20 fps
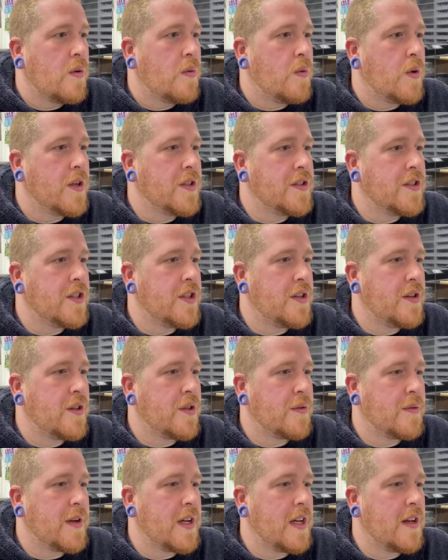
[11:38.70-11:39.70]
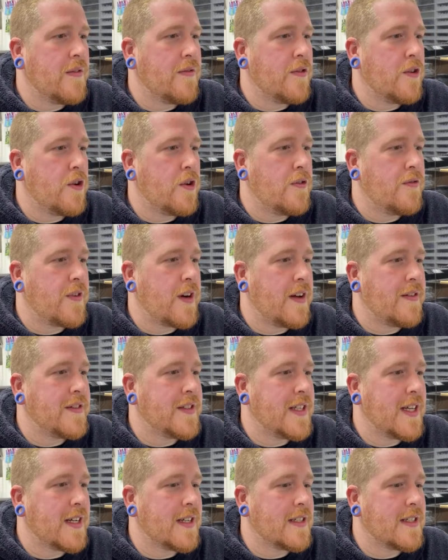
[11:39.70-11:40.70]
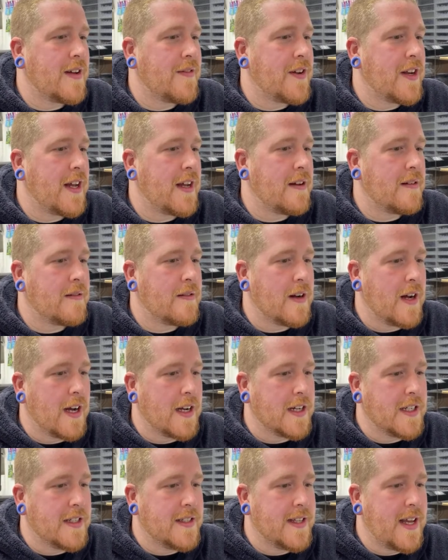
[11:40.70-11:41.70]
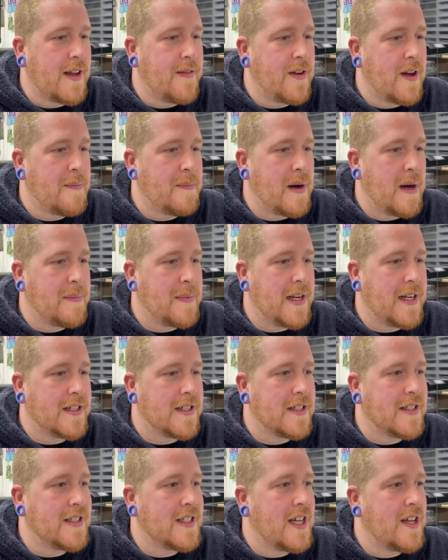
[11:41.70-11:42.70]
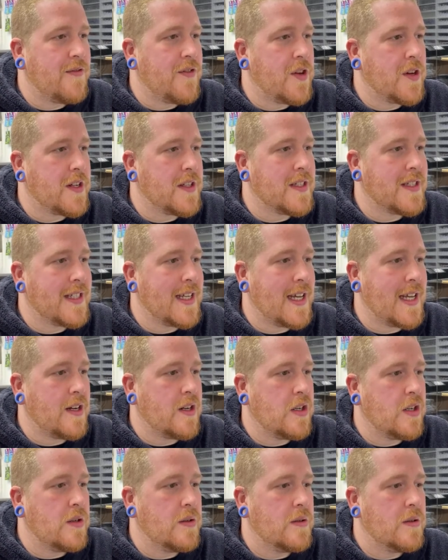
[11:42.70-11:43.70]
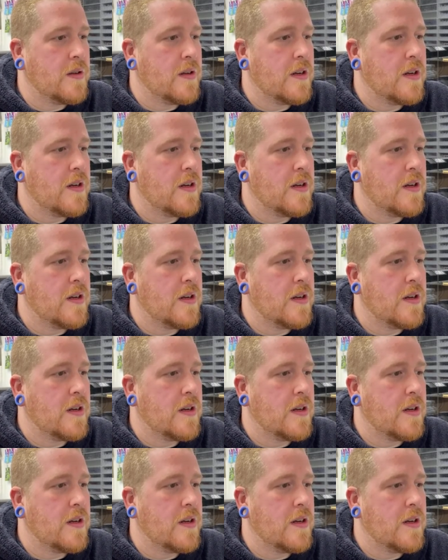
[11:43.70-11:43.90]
one, two, three, four, five, six, seven, eight. Right, I'm going to save it and publish and see if you can see it all.